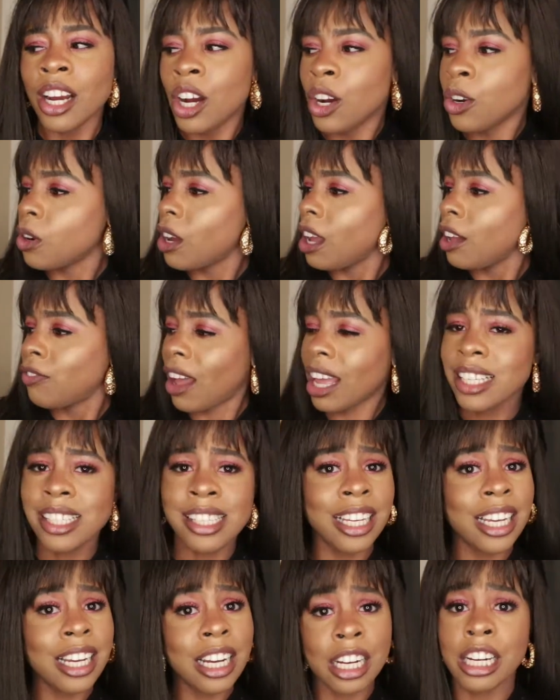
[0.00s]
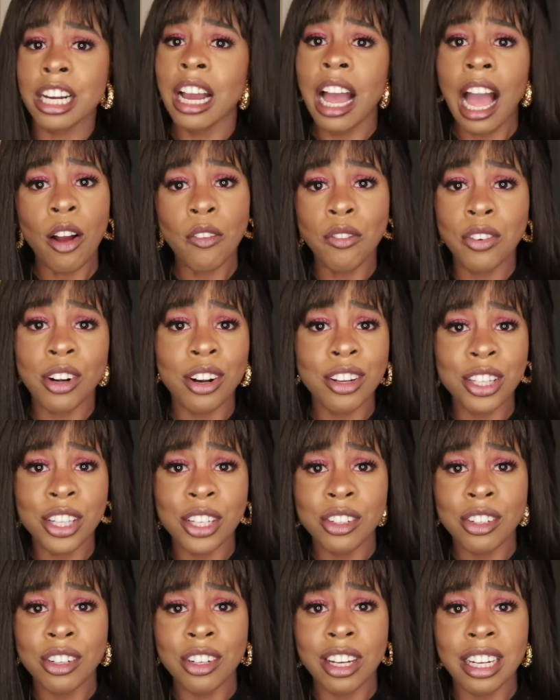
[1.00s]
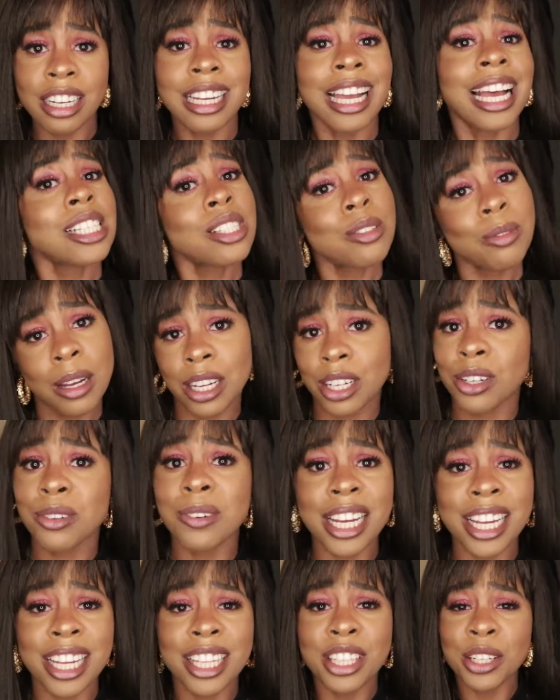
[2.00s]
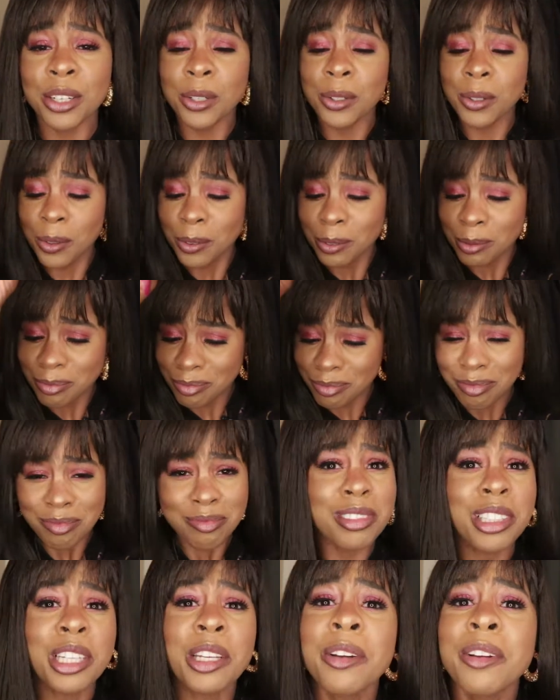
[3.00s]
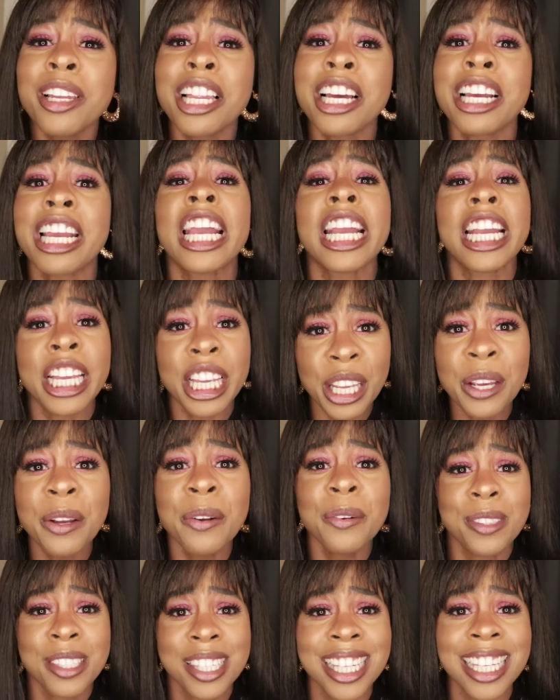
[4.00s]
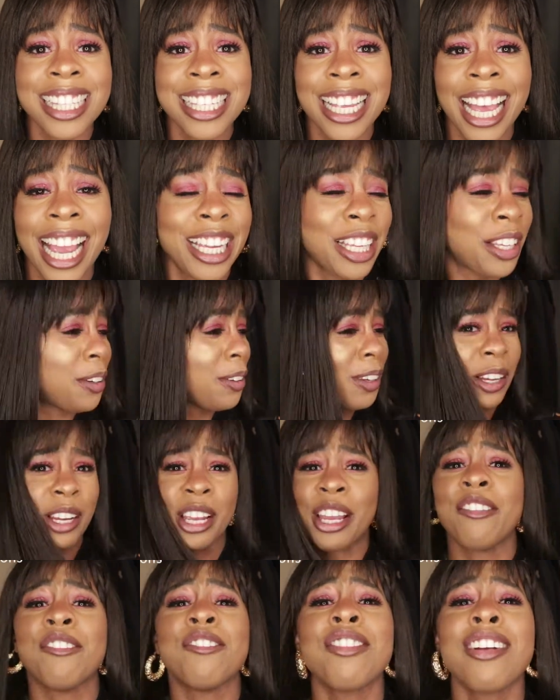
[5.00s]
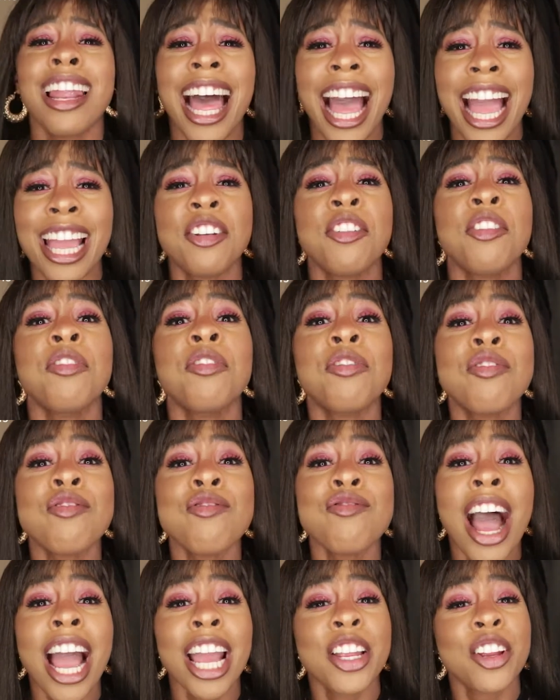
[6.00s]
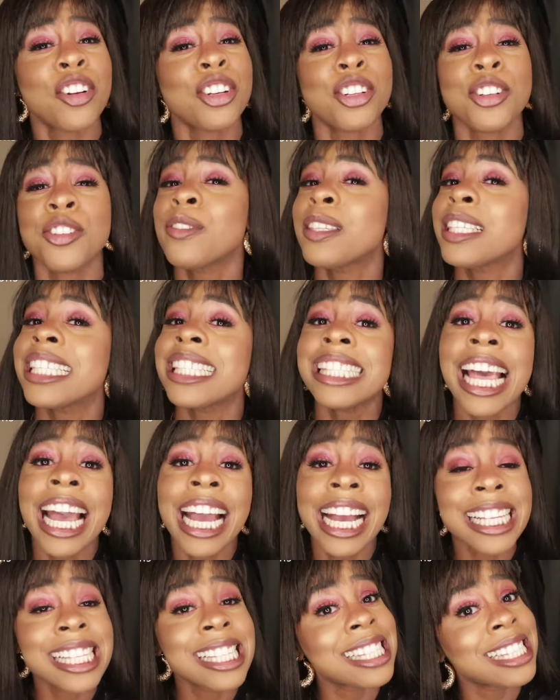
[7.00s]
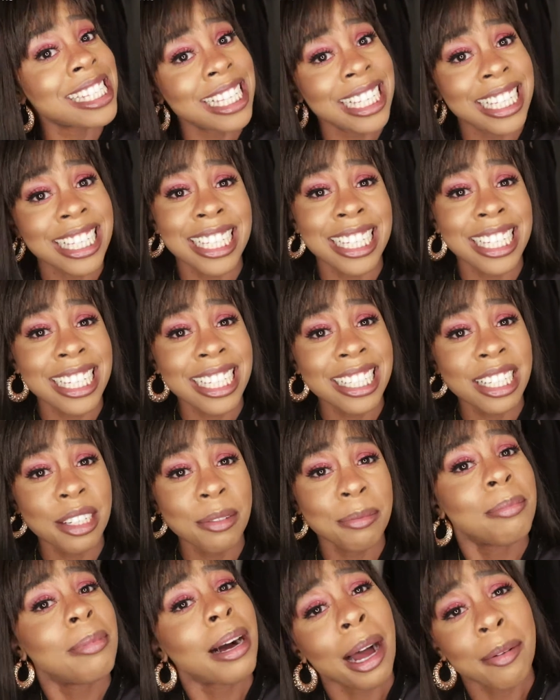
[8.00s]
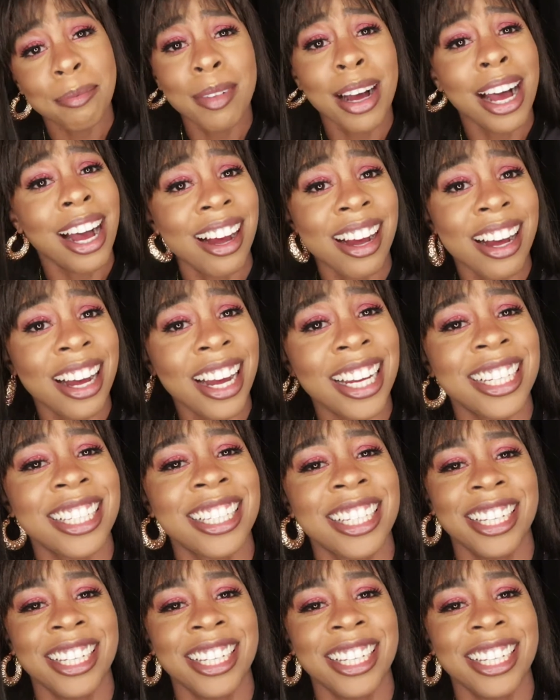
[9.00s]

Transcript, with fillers: who, if I see a good outfit on you, guess what, queen? You looking cute today. You looking fly. You fire. You sexy, mama.